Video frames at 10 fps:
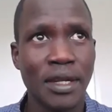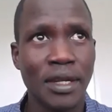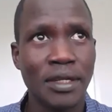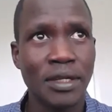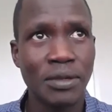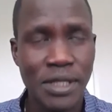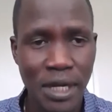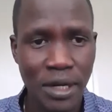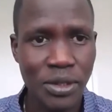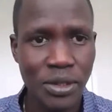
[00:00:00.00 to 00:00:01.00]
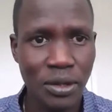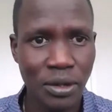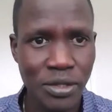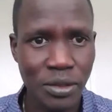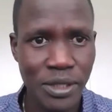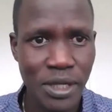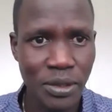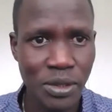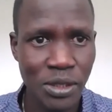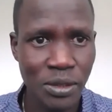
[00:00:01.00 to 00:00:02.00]
he also reached out
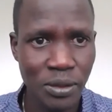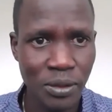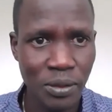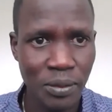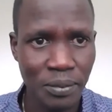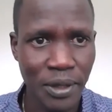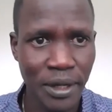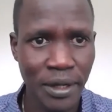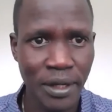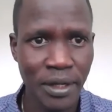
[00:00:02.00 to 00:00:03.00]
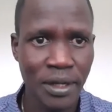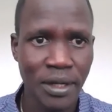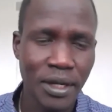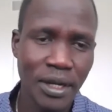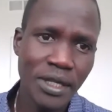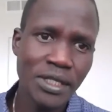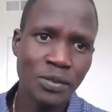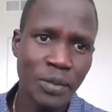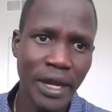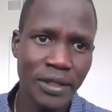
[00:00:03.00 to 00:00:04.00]
to my agent
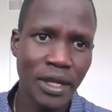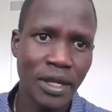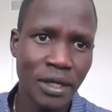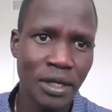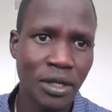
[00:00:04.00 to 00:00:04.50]
back then.